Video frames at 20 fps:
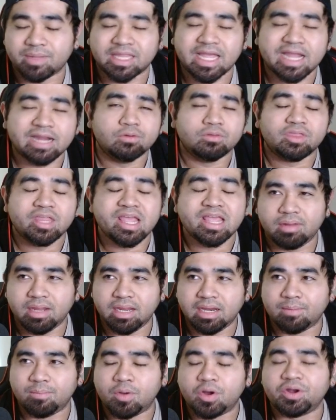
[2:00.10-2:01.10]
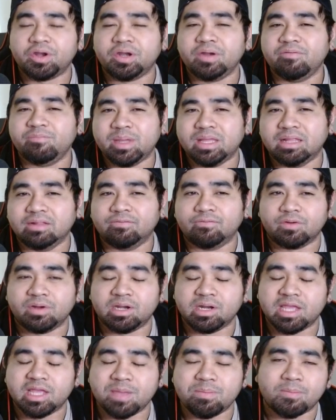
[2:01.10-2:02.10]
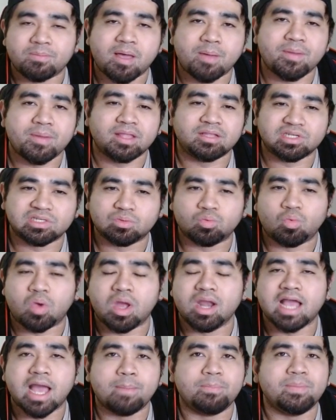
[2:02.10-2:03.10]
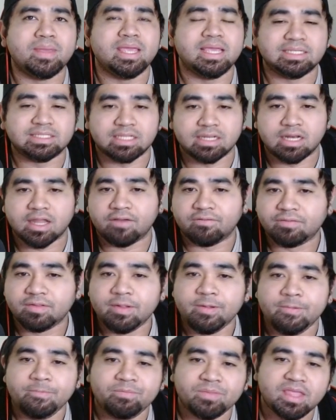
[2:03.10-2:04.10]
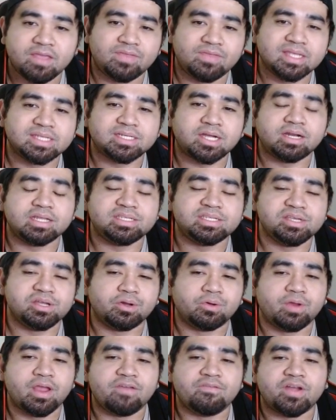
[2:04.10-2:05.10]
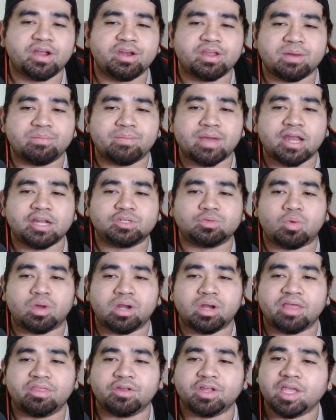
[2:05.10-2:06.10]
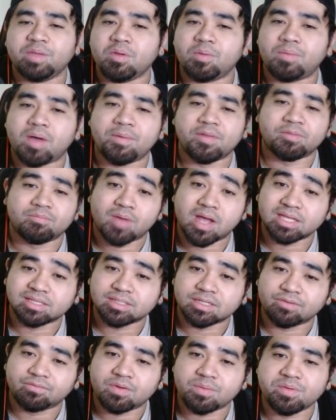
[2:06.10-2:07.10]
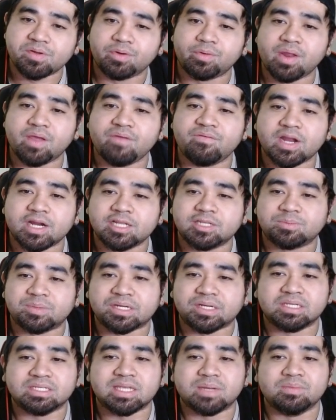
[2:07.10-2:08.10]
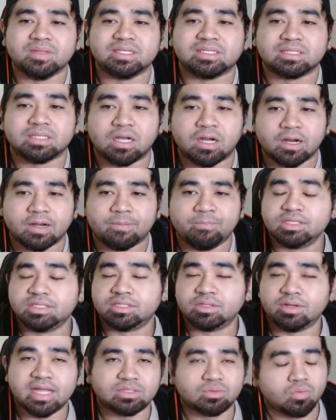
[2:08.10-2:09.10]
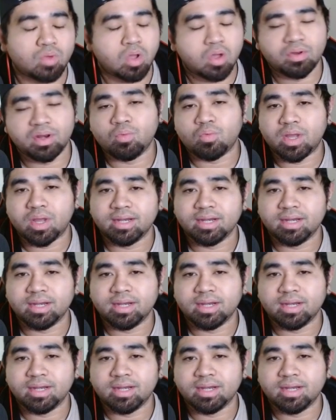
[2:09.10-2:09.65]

I do think in a modern build for the Gimmick Puppet, just 1 copy is enough. If this card is in your graveyard, you can banish one other Gimmick Puppet monster from your graveyard and spell summon this card. So that's only 1